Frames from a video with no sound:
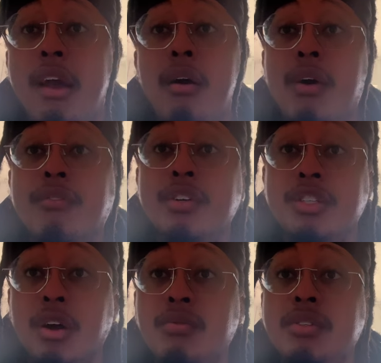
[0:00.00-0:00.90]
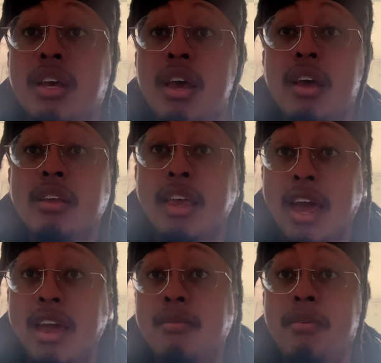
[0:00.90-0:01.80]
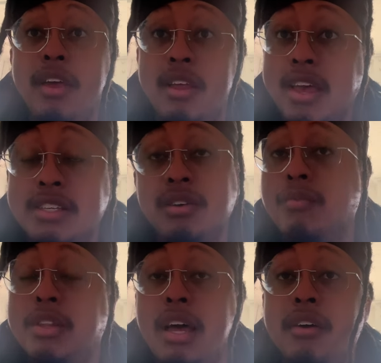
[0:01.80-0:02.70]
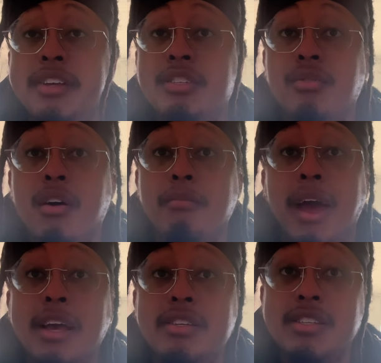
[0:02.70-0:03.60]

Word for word: However, Jones' game isn't without its drawbacks.